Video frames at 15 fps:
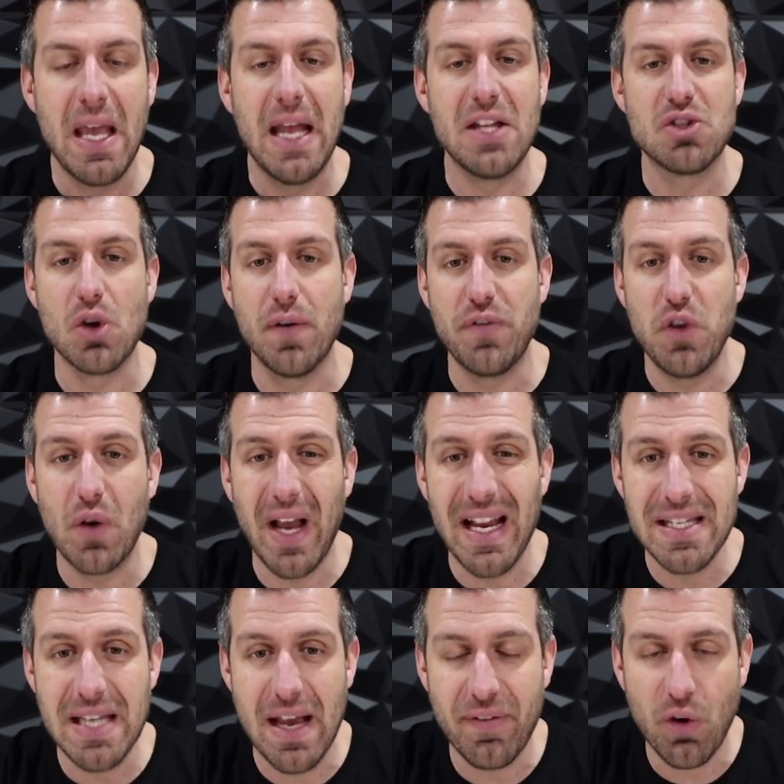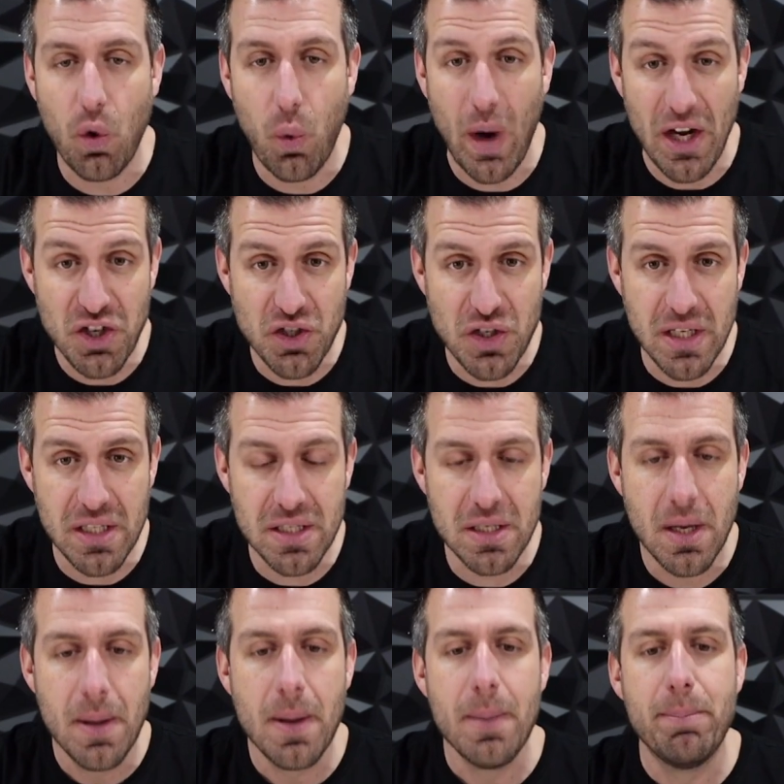And so if you guys have
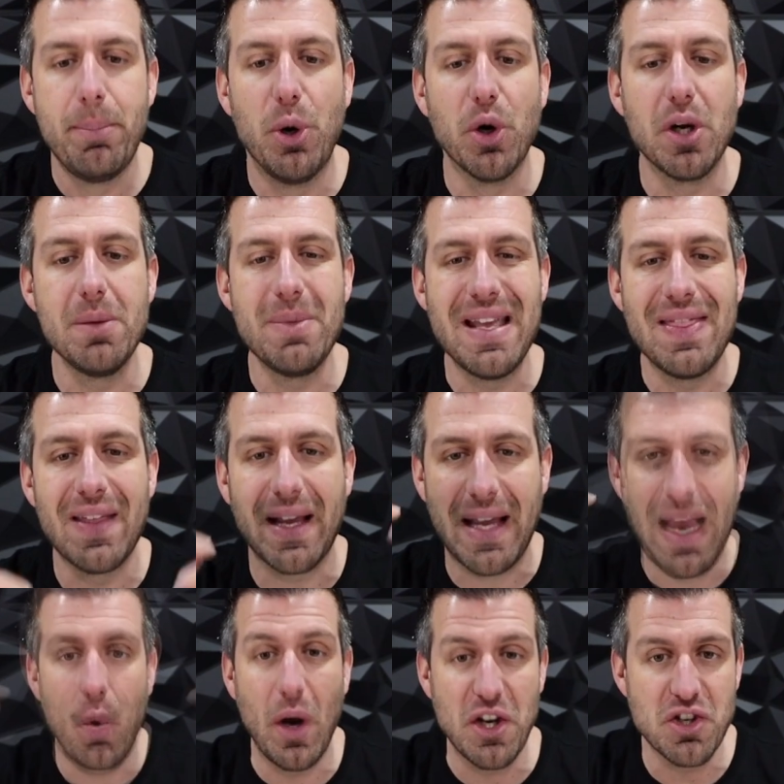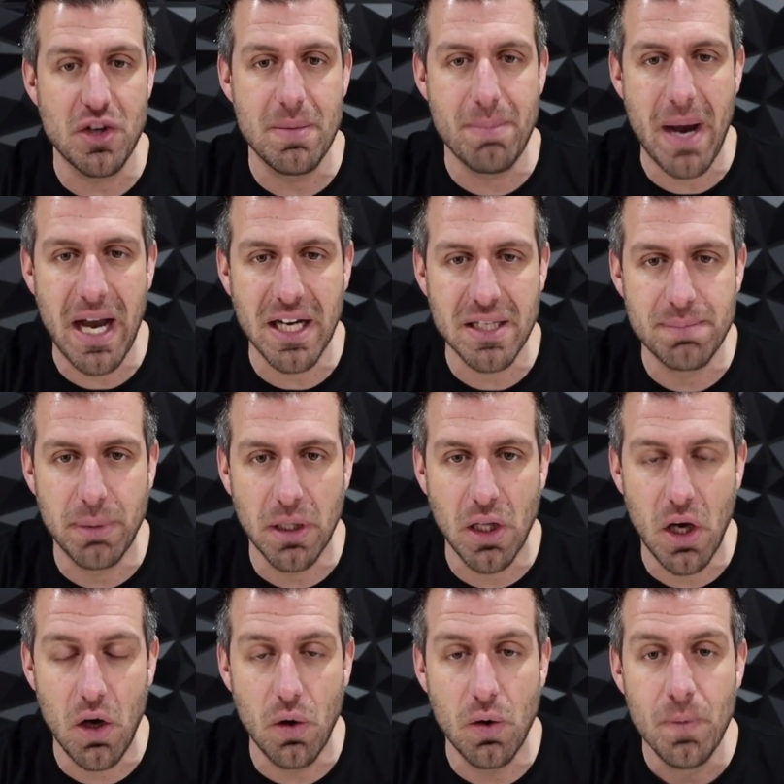questions, put them in the question box
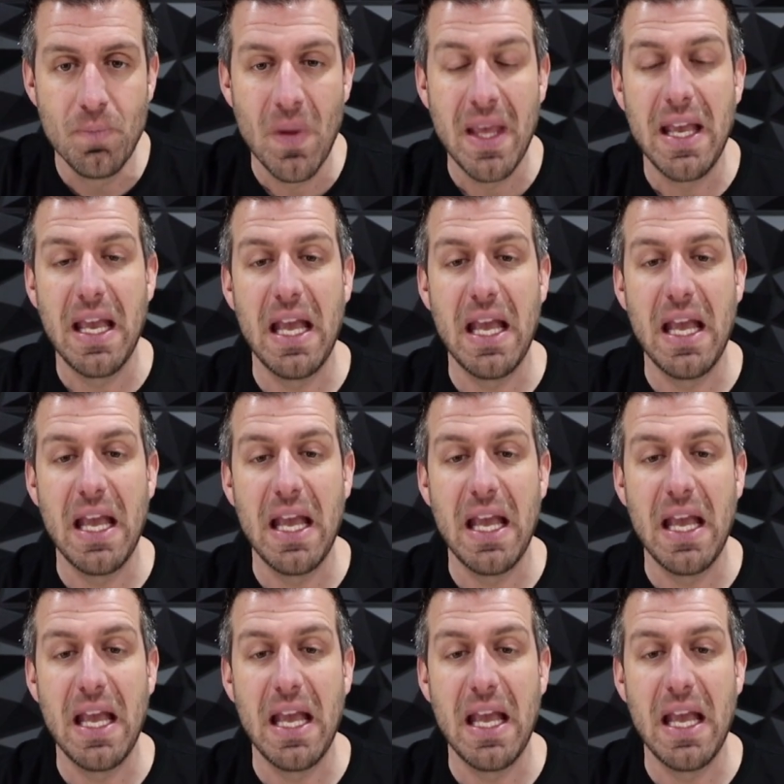below.